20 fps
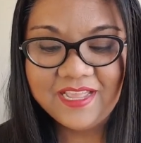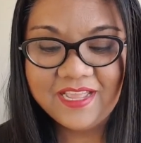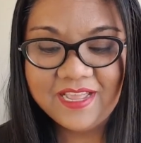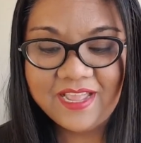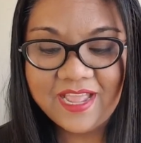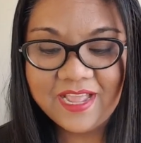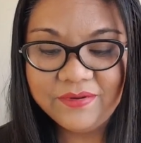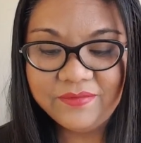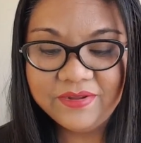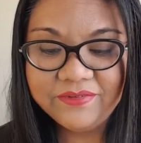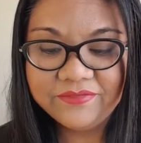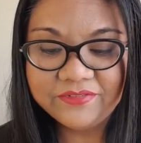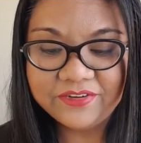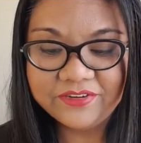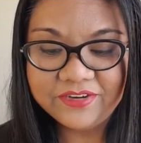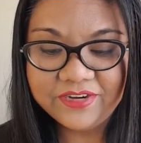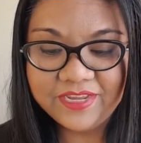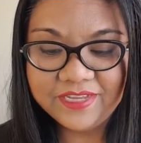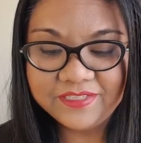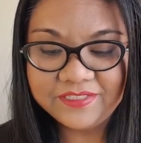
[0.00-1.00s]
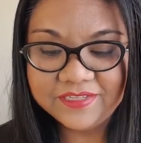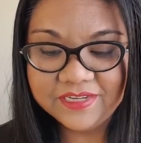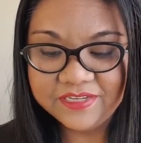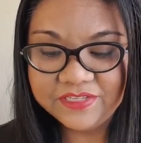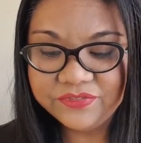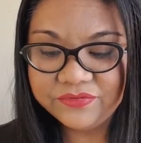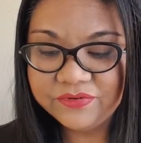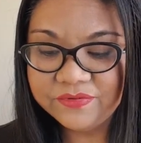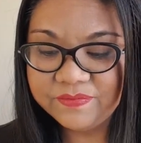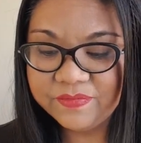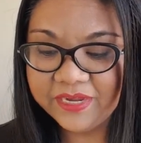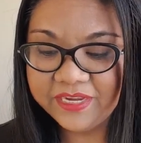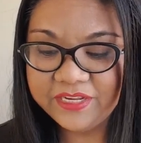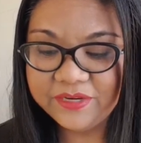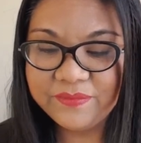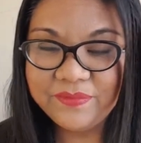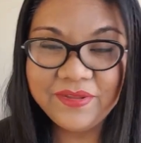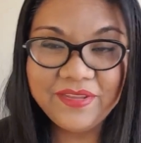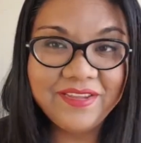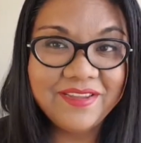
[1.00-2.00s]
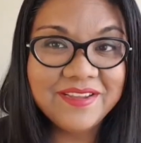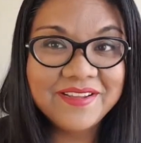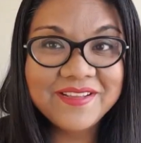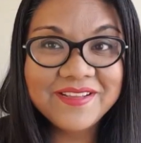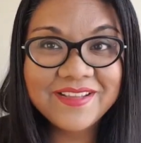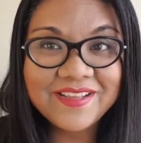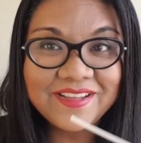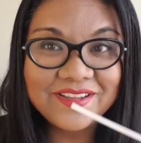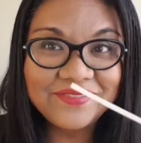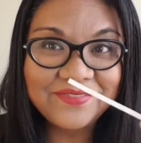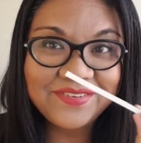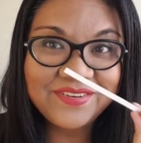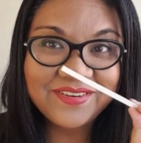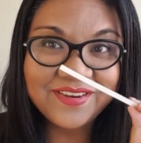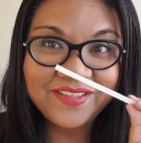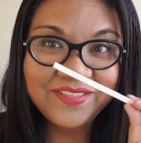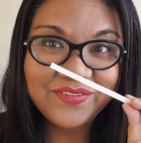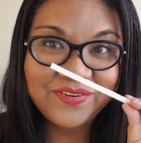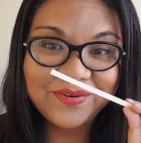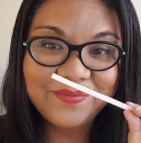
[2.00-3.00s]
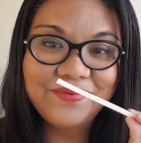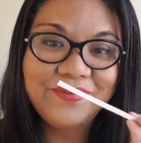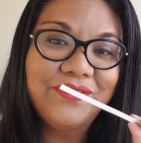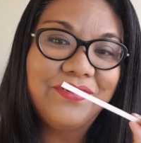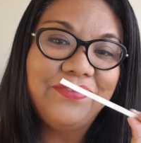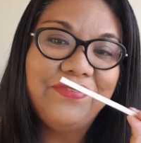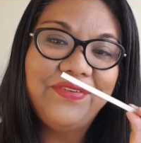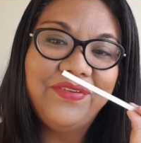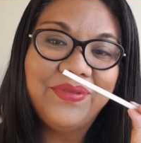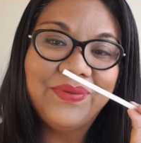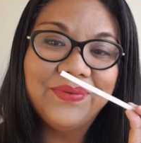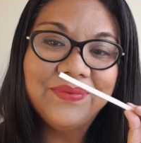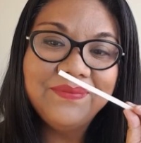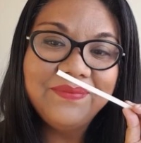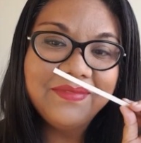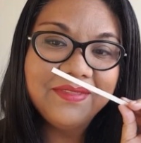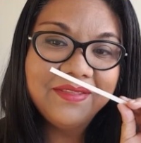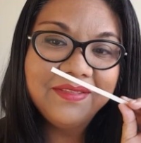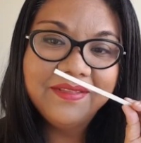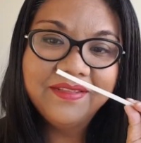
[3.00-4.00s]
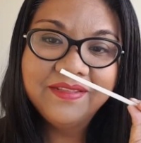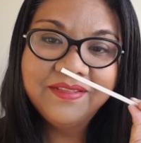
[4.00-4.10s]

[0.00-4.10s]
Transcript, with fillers: Uh, however, it does remind me of another perfume.